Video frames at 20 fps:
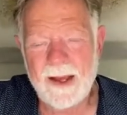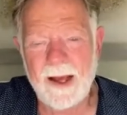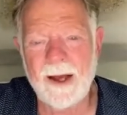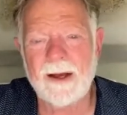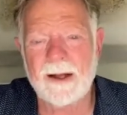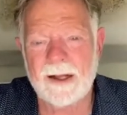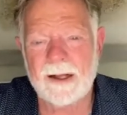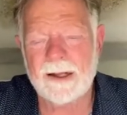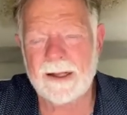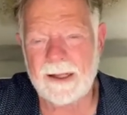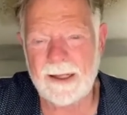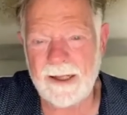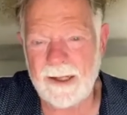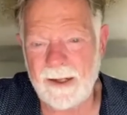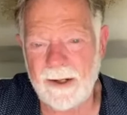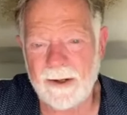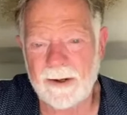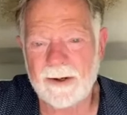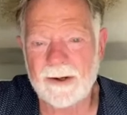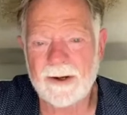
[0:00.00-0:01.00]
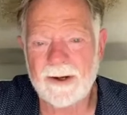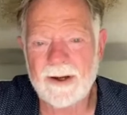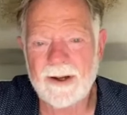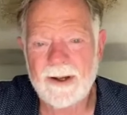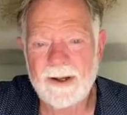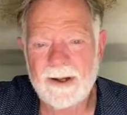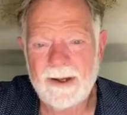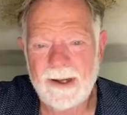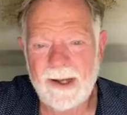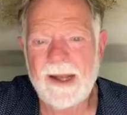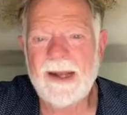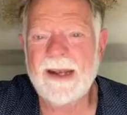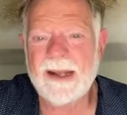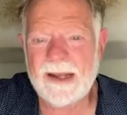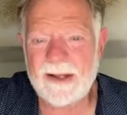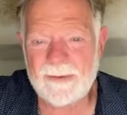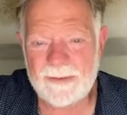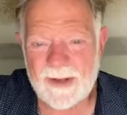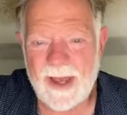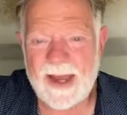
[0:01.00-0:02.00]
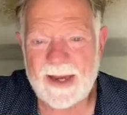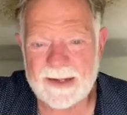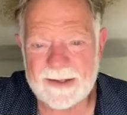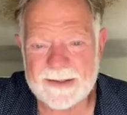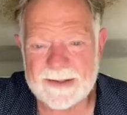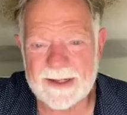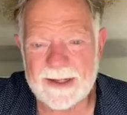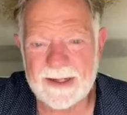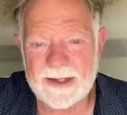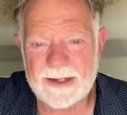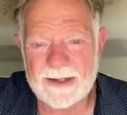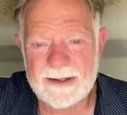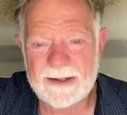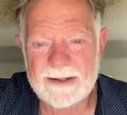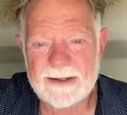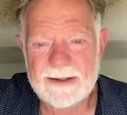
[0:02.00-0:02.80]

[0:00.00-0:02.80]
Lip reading: a clear and exacting